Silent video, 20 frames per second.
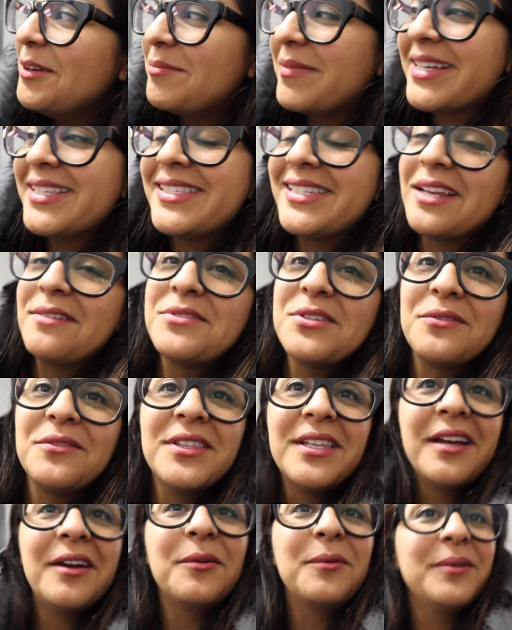My stuff's
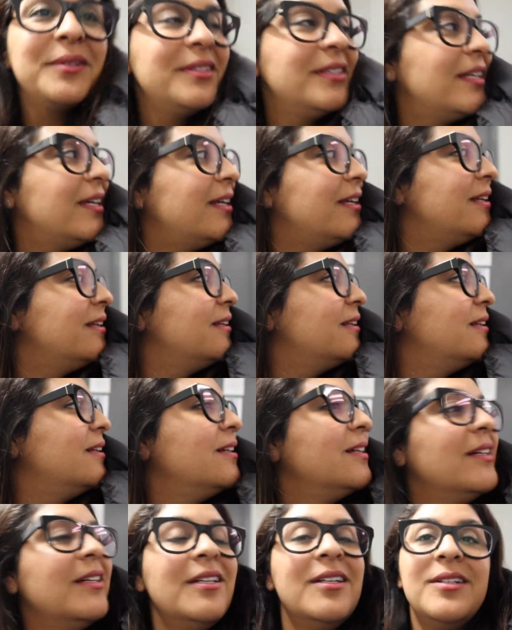over there. We're in the
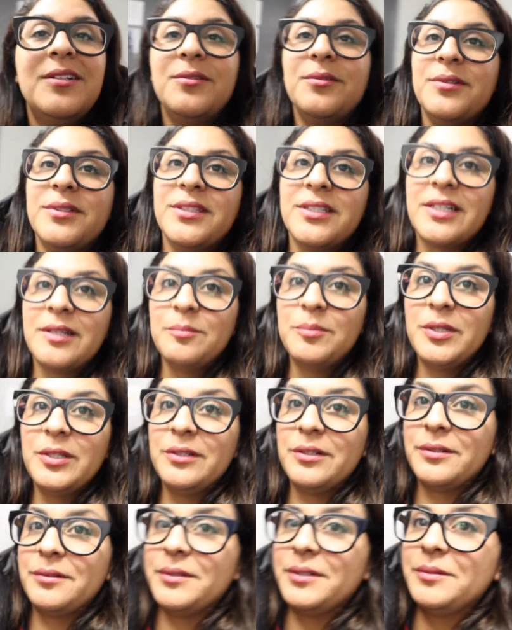
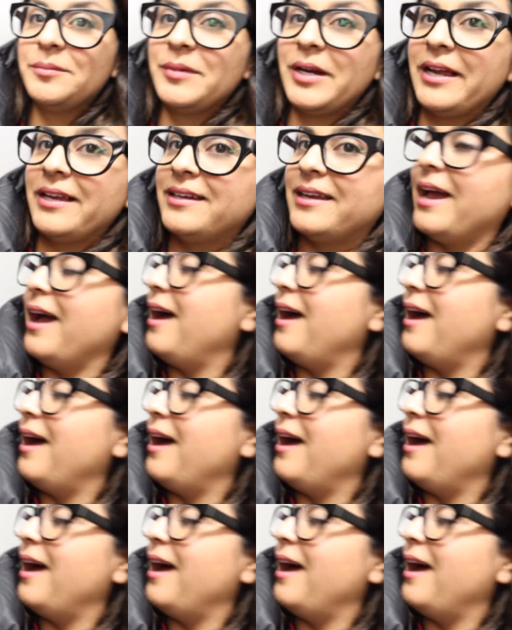computer room right